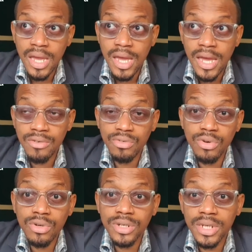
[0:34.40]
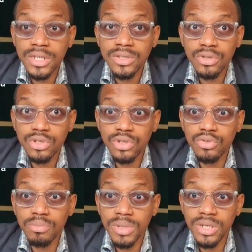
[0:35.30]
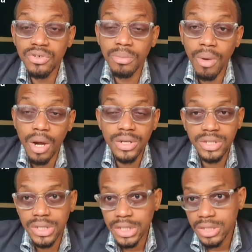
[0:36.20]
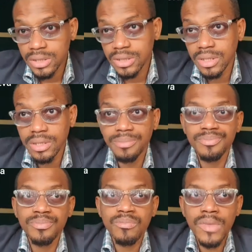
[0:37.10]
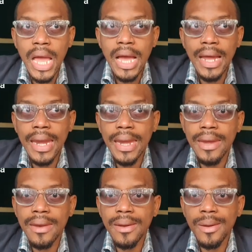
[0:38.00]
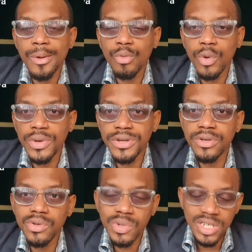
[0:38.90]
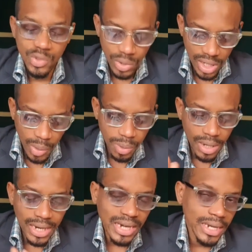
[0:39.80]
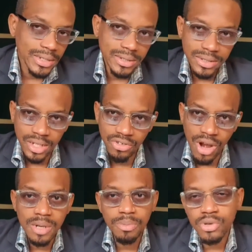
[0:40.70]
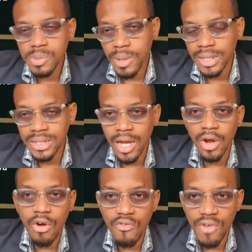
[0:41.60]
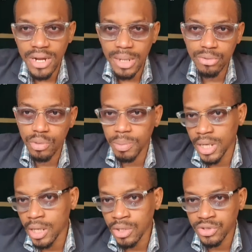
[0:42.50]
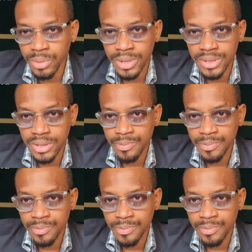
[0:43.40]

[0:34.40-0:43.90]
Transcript: I run a social media marketing agency, and what we do is we help our clients attract prospects and convert them to paying customers.